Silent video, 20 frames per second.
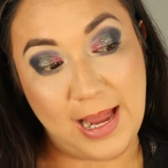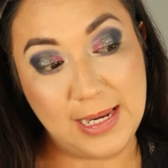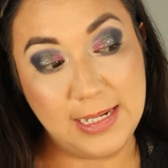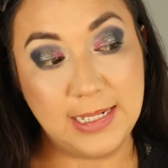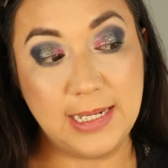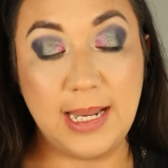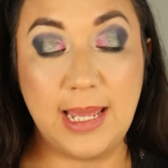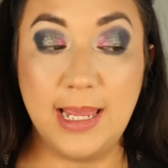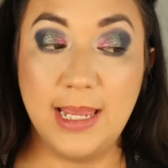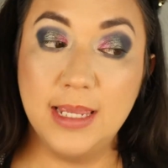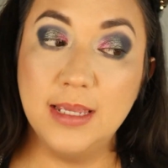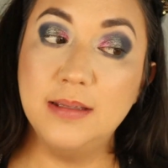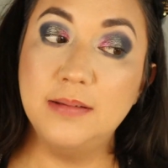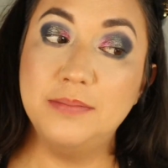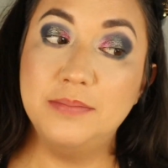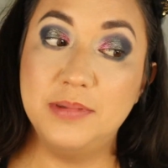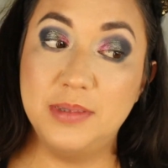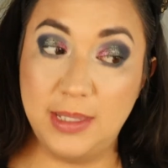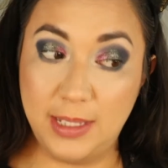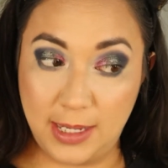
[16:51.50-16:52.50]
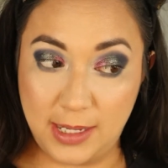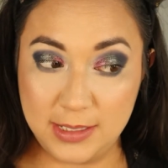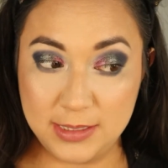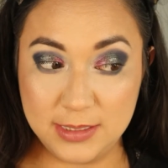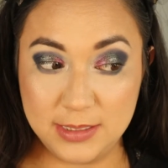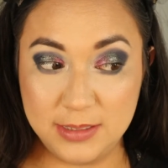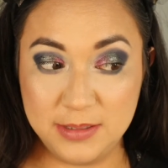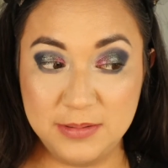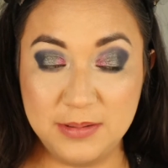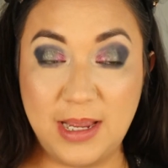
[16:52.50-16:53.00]
I like
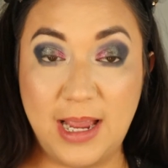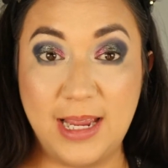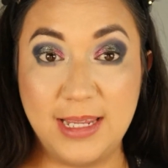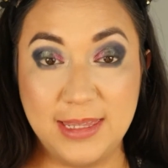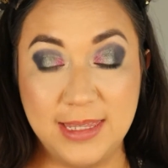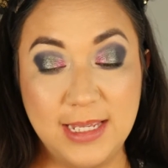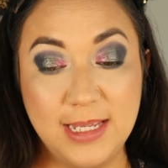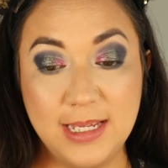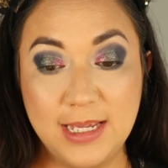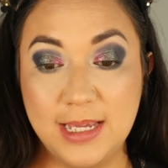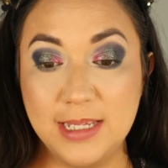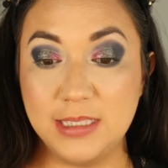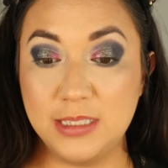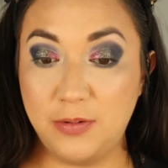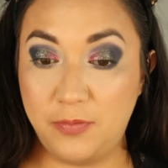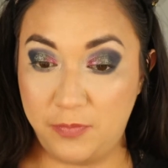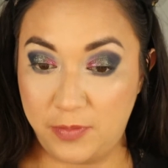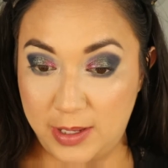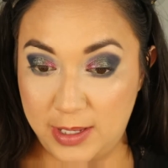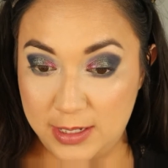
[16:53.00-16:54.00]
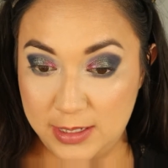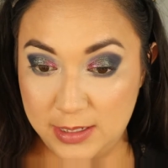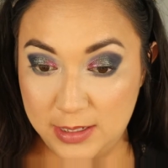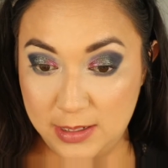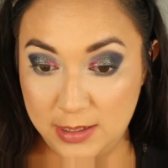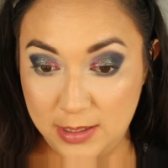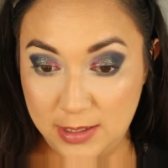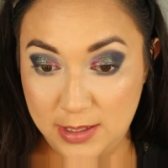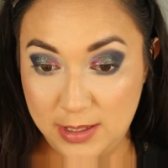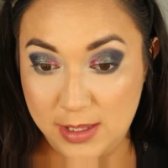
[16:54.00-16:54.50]
this. I think it's
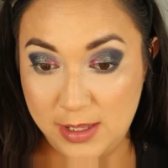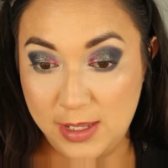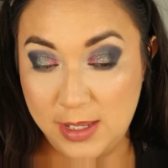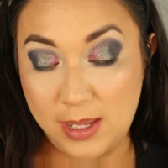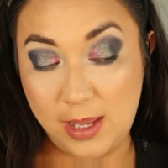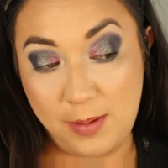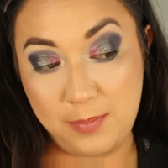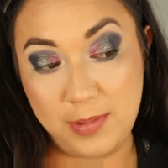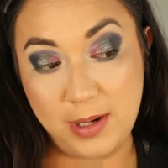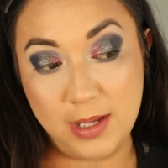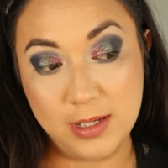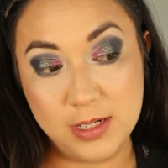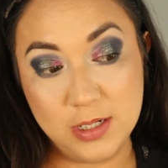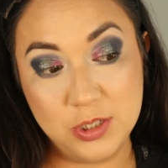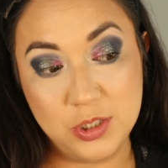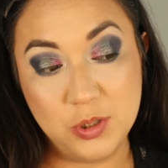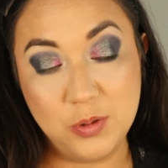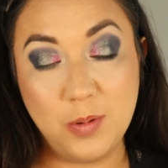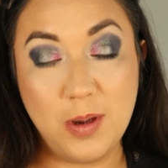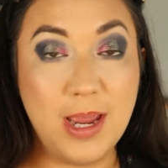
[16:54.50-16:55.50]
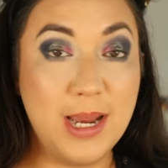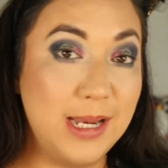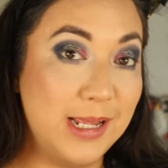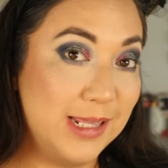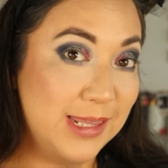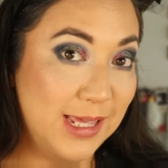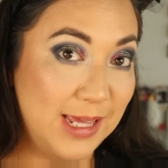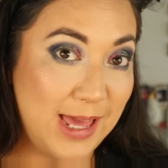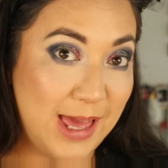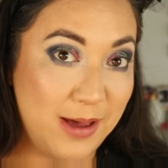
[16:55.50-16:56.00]
fun. I'm not gonna do
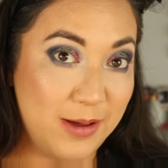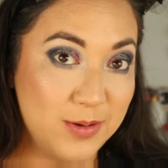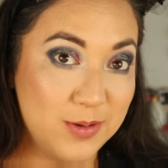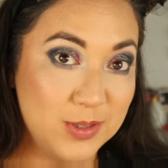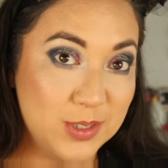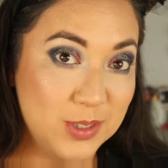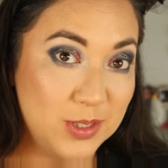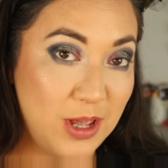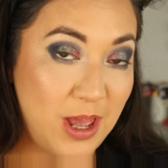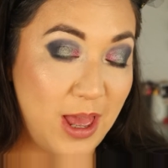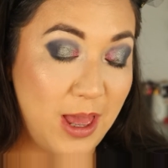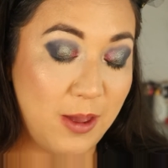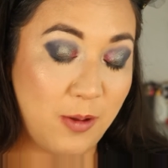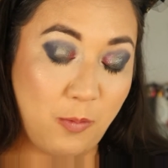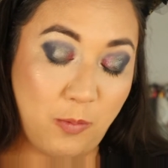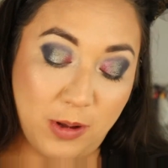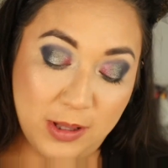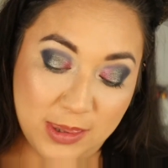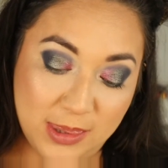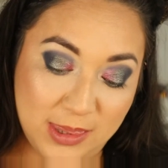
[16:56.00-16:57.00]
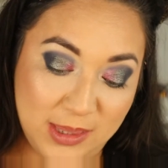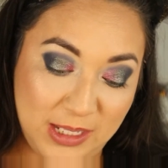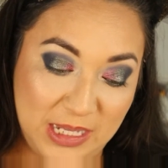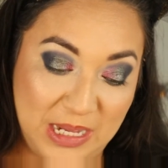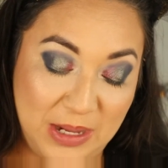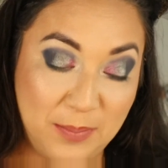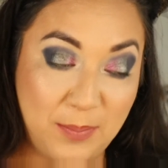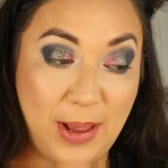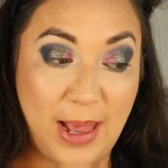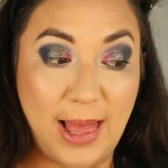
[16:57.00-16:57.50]
anything else with
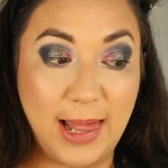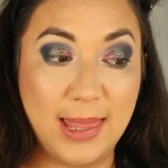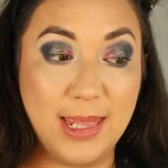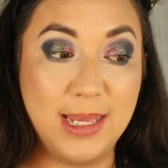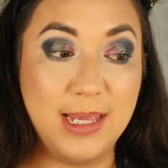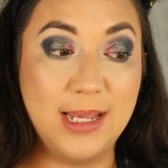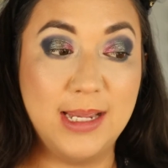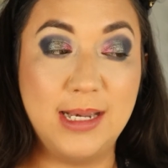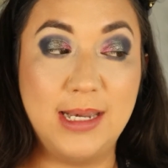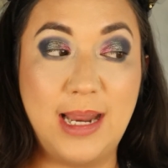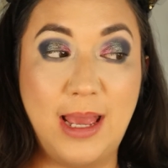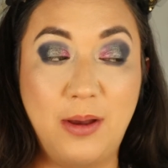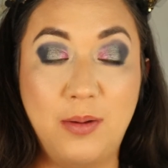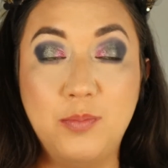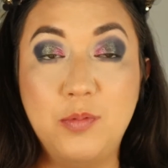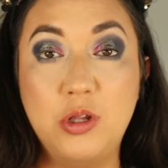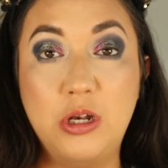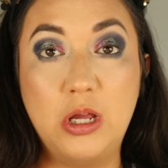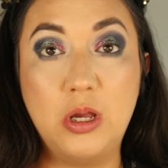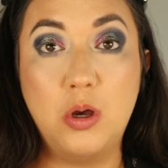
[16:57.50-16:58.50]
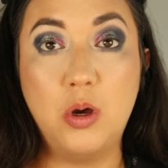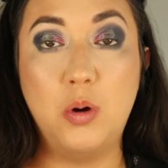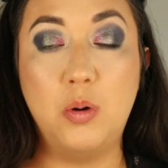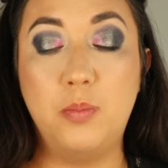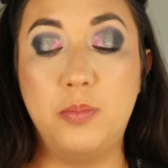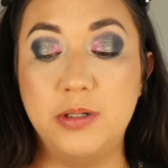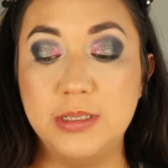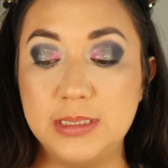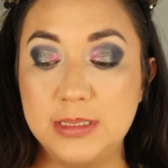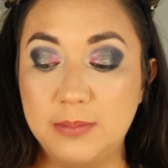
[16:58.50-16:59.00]
the palette and now I'm gonna go
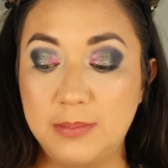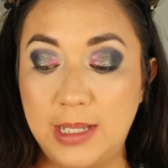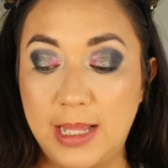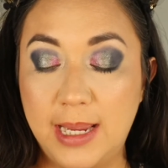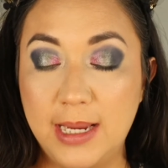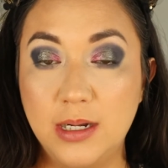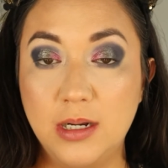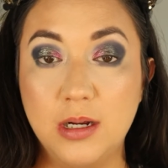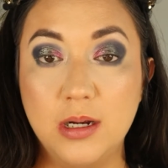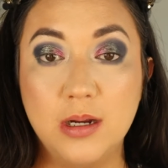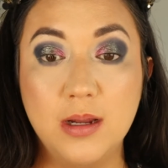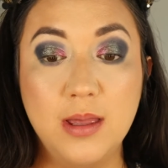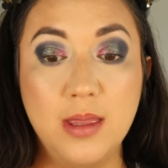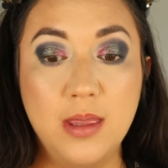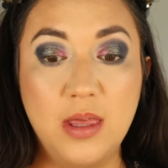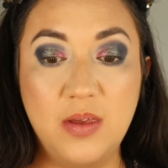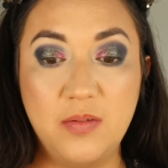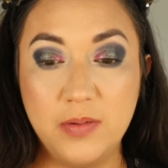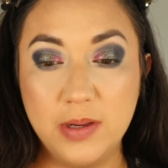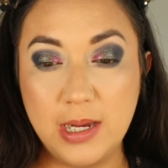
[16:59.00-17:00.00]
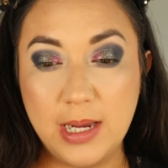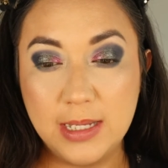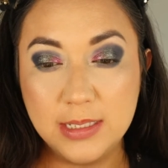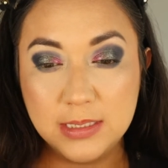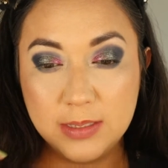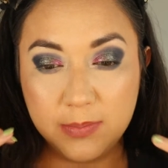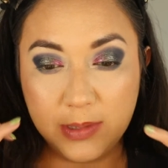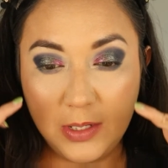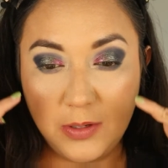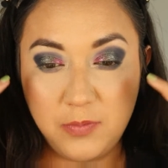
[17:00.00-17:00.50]
put some liner, figure
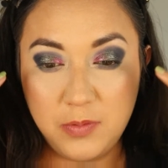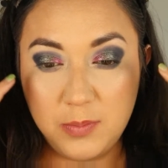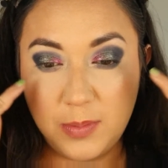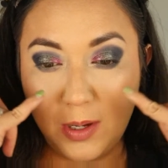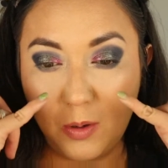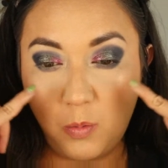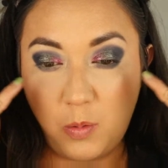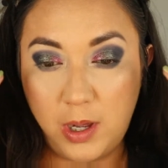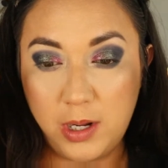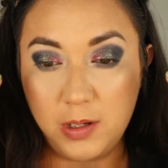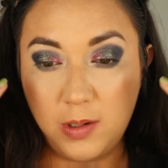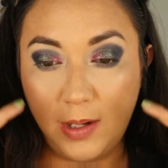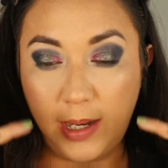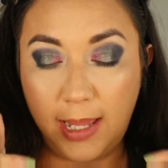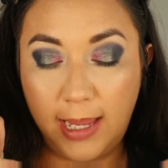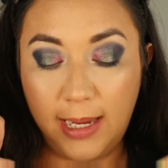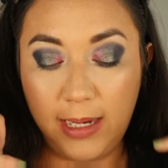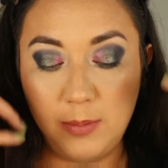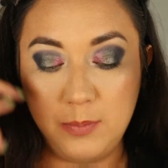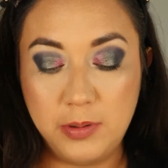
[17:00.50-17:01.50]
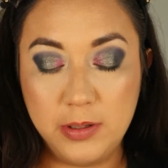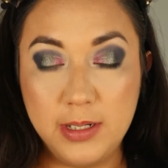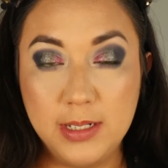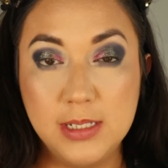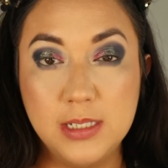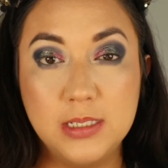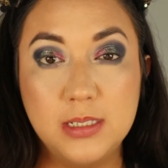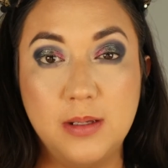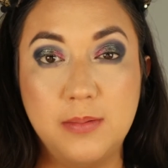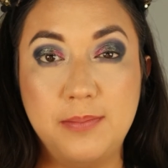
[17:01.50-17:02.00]
out something for my waterline, put
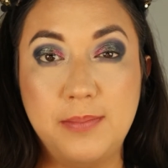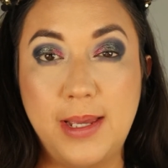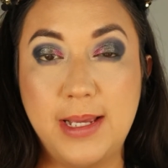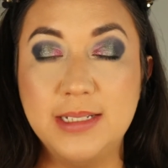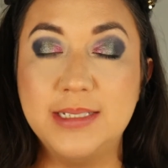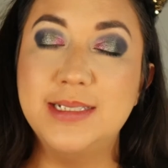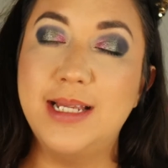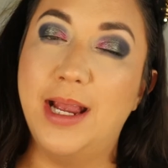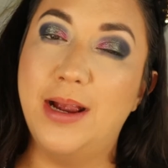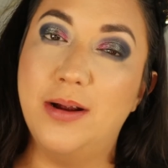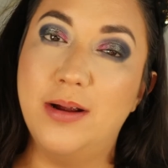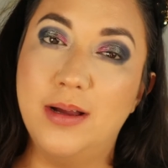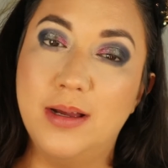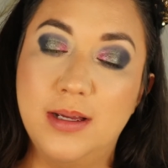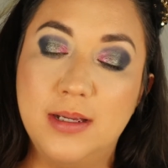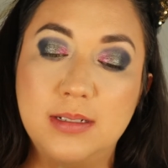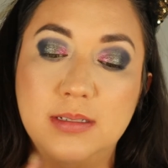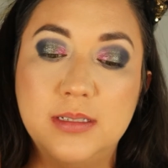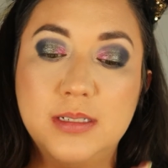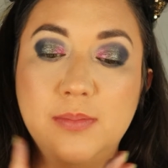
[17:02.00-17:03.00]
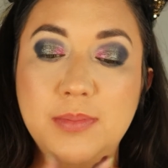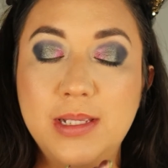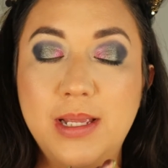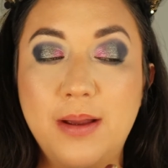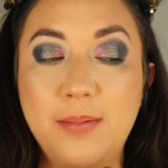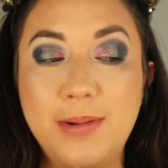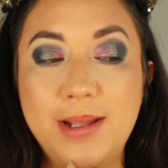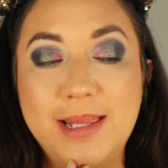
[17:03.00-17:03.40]
on some mascara and something on